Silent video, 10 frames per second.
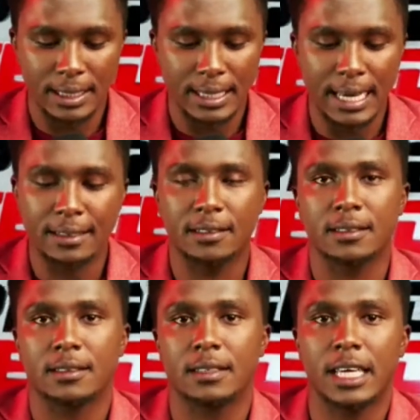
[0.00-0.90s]
Yes,
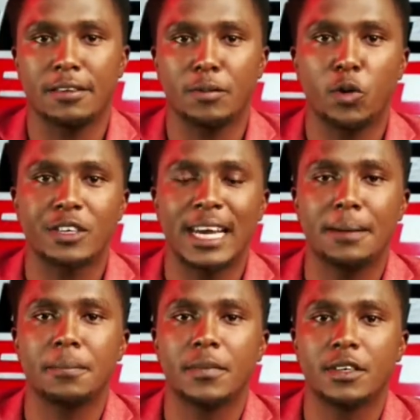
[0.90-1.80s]
give her more
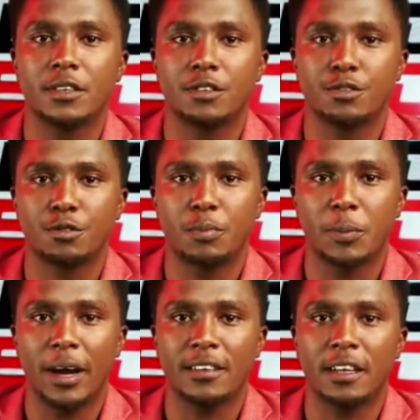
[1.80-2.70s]
time to
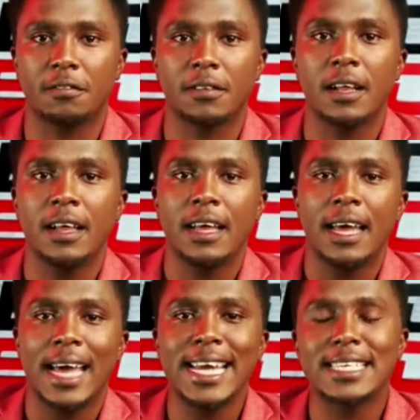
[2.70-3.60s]
prepare herself.
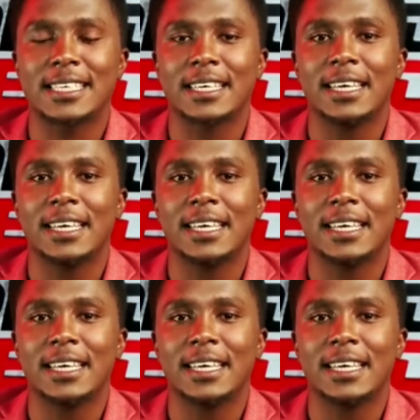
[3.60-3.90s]
And